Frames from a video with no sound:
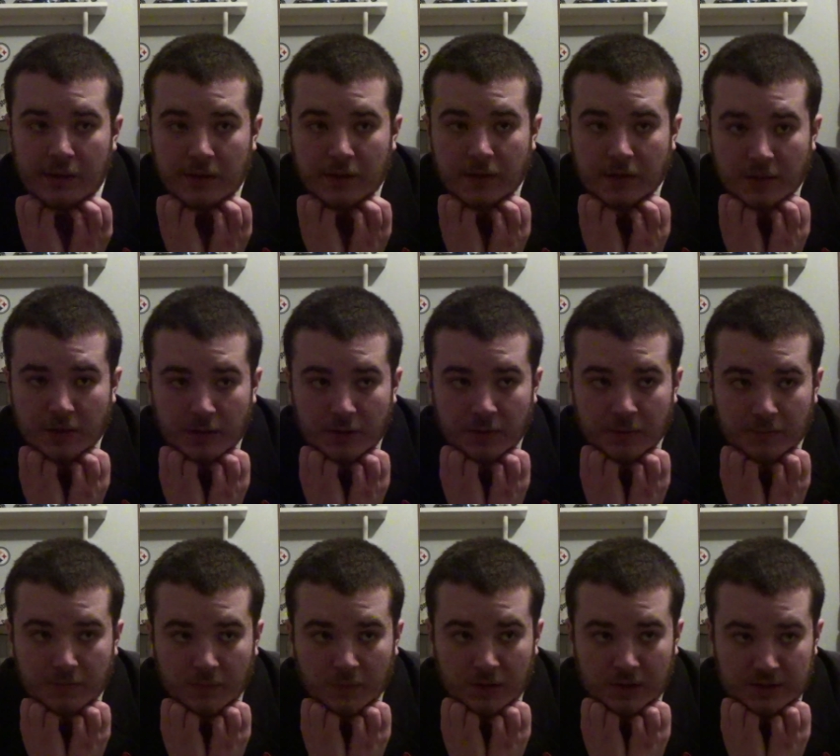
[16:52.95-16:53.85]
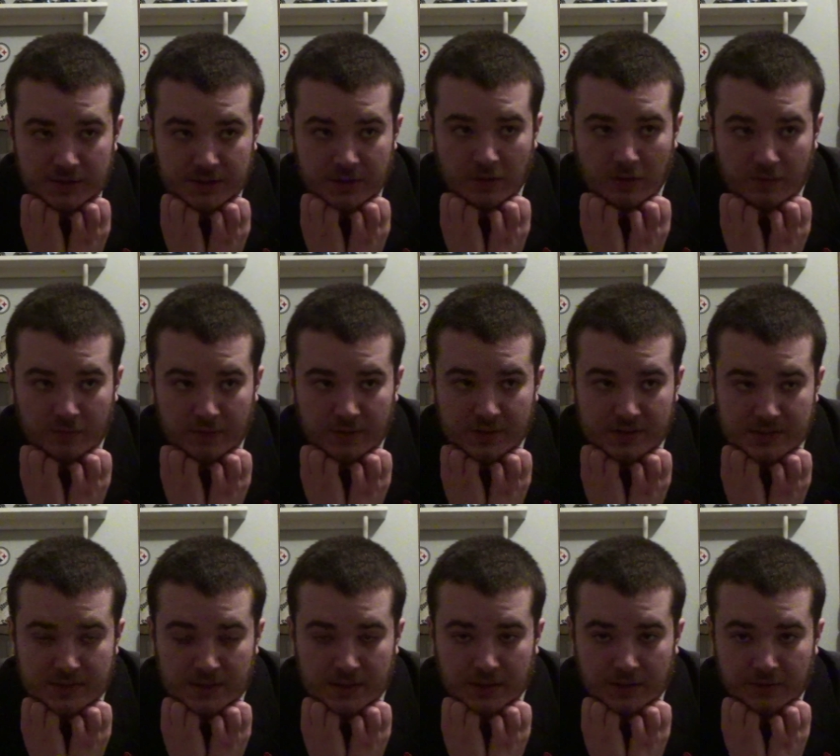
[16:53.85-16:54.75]
you know, watching over
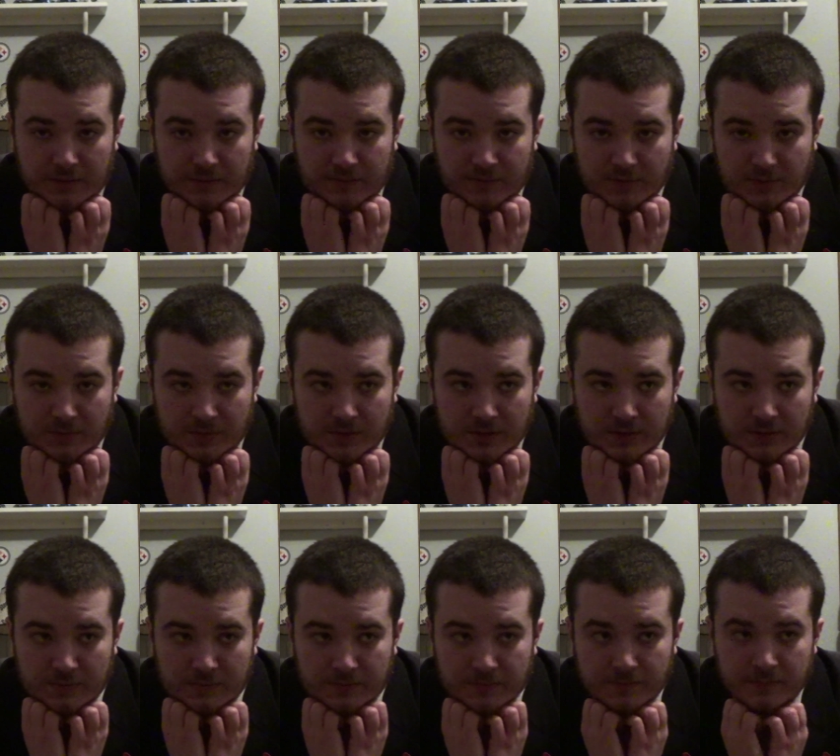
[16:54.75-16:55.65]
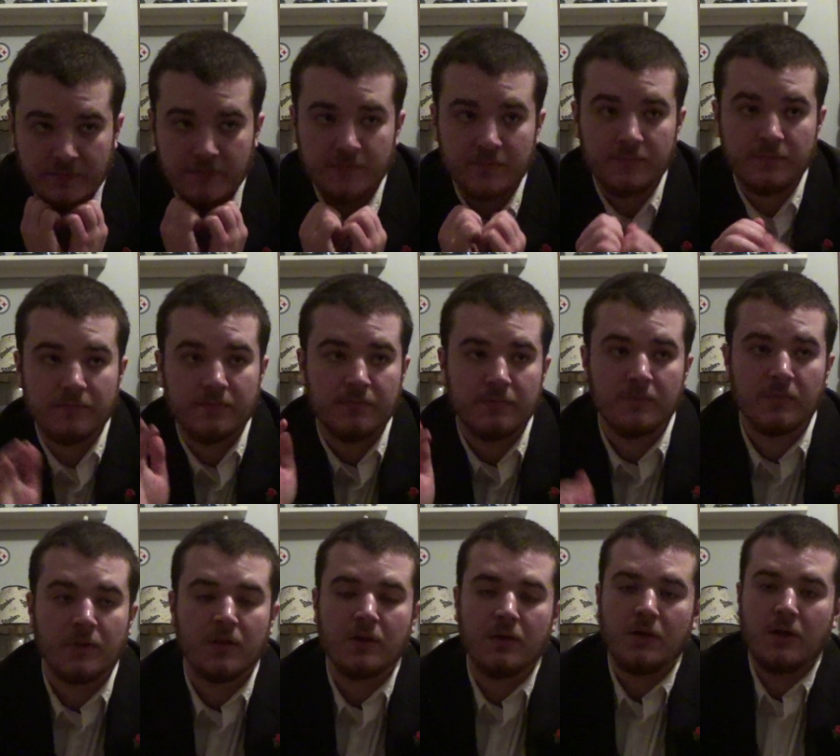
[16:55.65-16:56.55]
us now from a
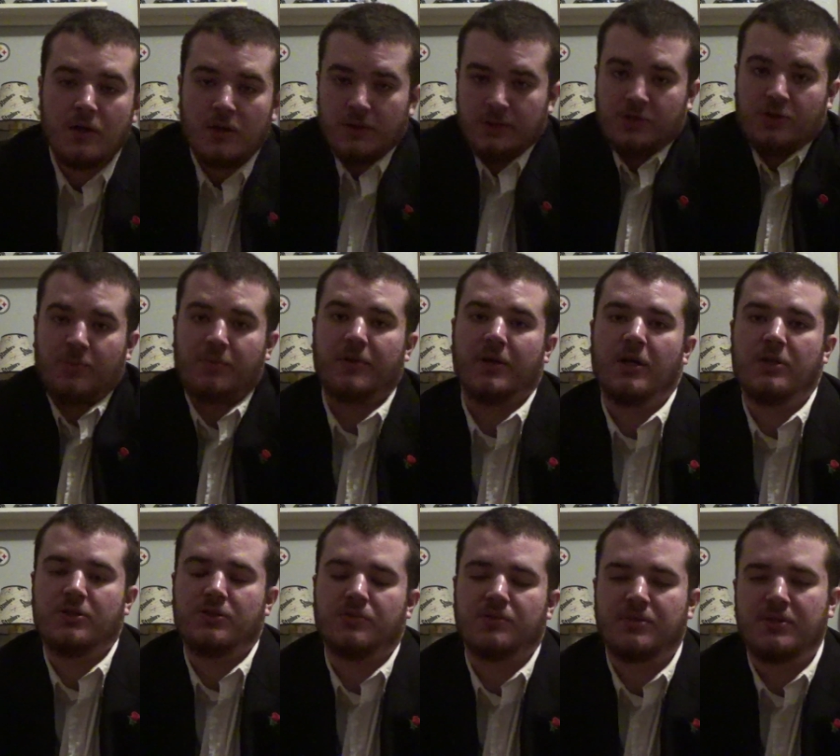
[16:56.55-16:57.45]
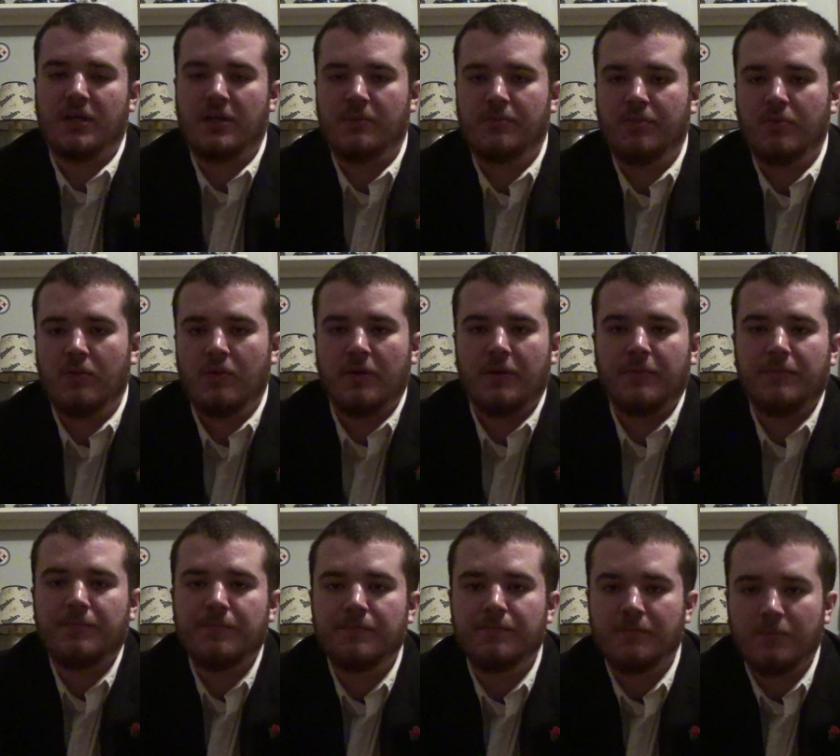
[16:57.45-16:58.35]
supernatural standpoint
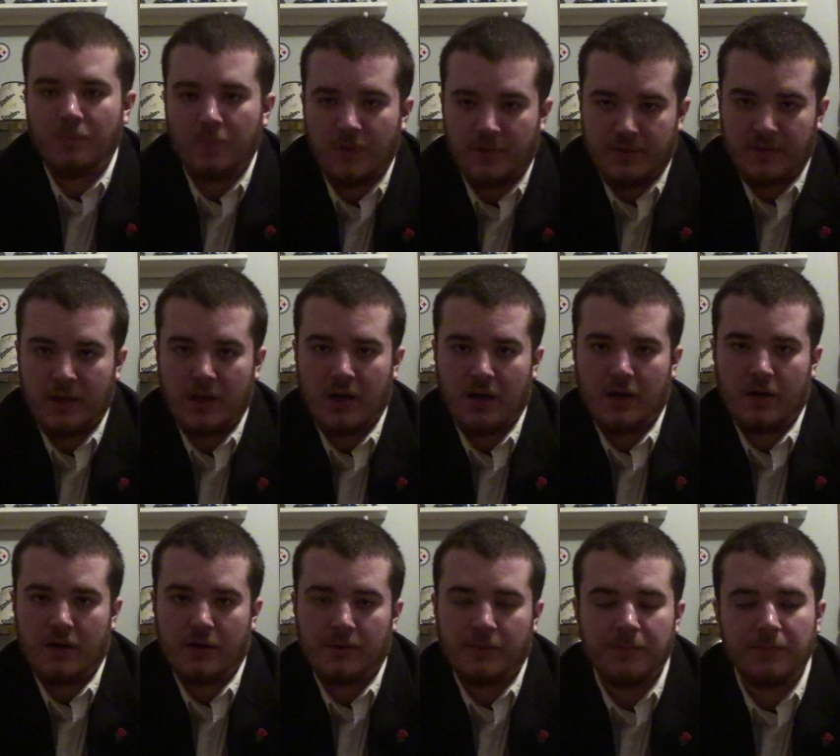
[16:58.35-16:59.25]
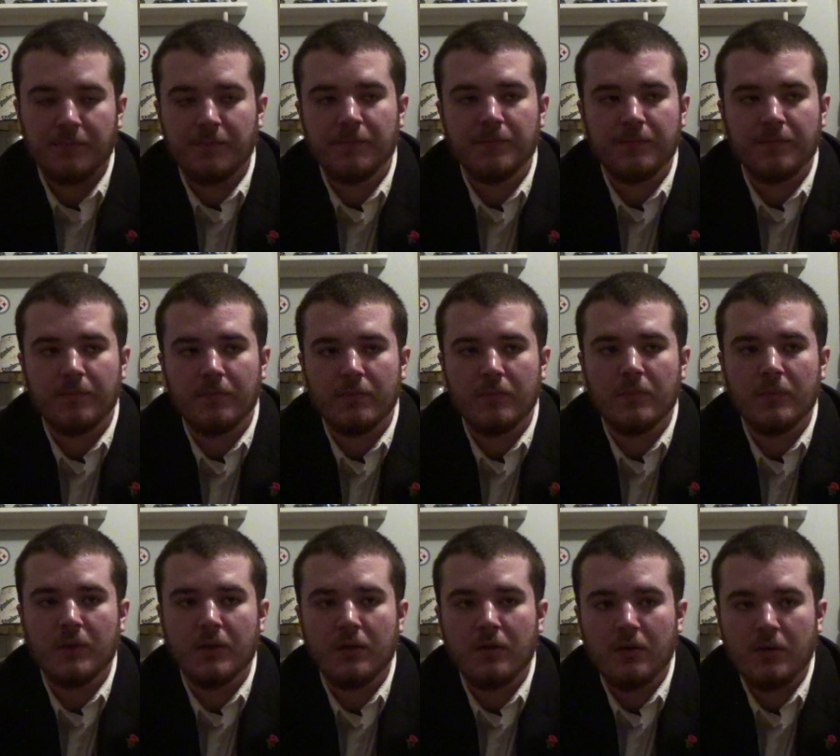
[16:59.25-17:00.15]
with God
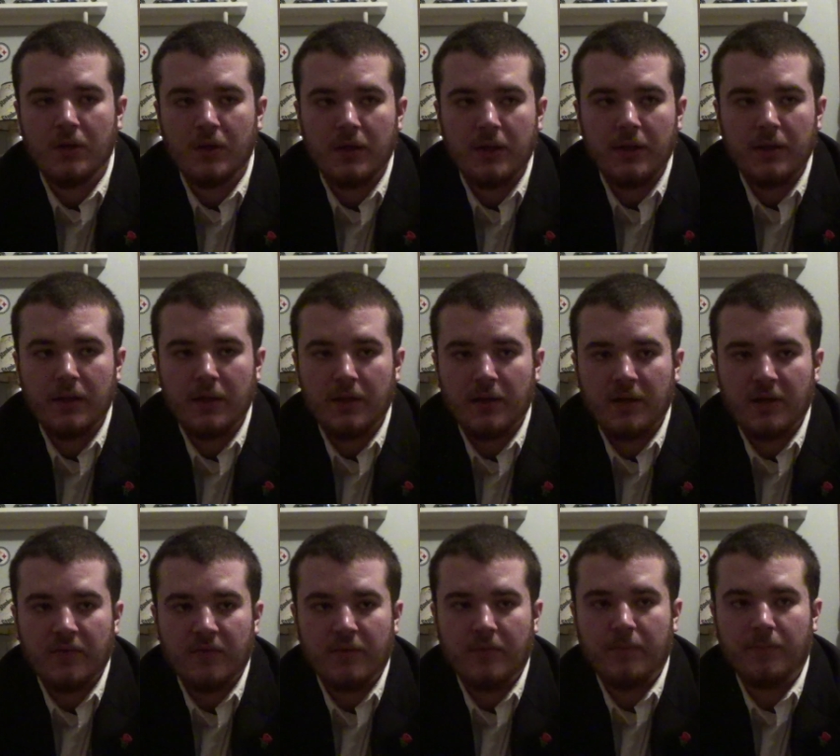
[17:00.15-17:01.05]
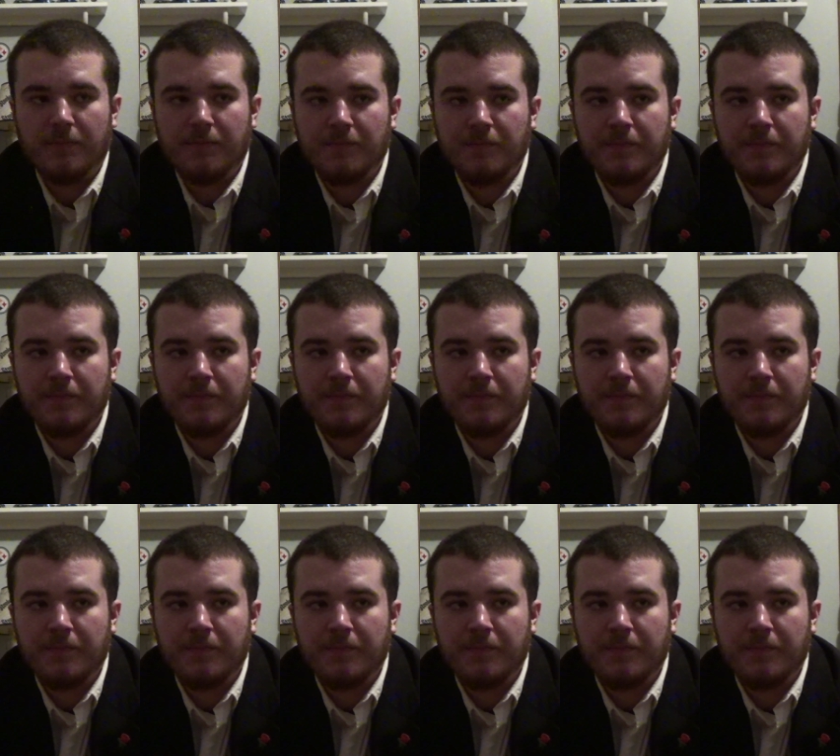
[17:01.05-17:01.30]
in heaven.